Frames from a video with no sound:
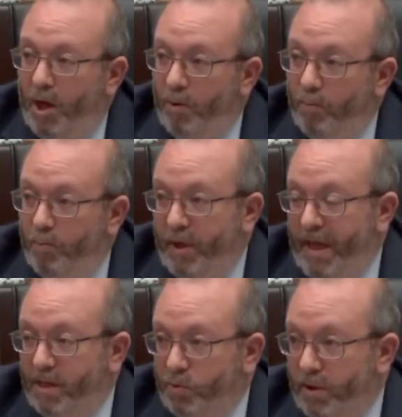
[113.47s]

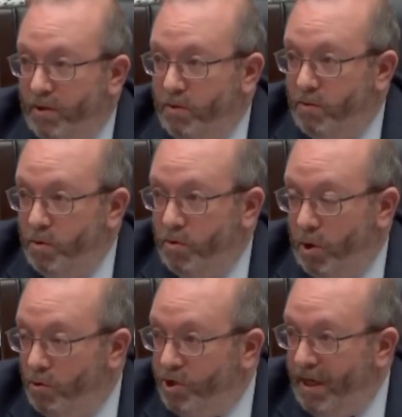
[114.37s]
But again, as we're in
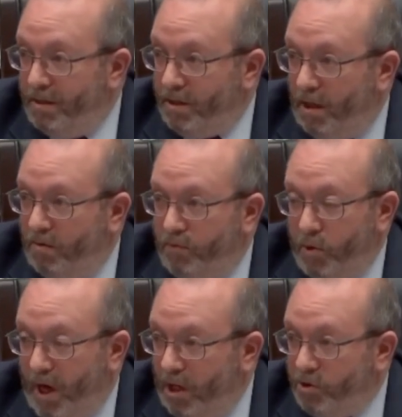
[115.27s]
new negotiating cycle
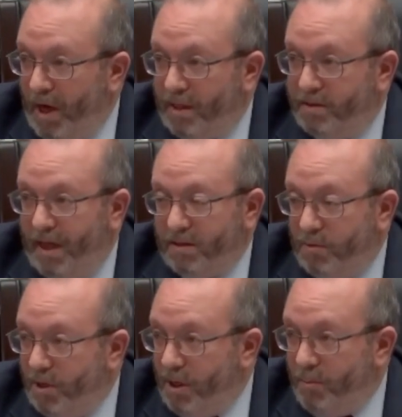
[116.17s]
for new contracts,
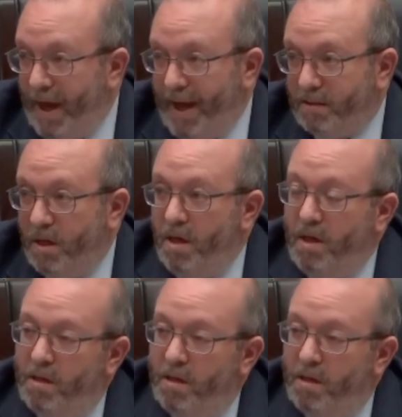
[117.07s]
that's going to be an impact.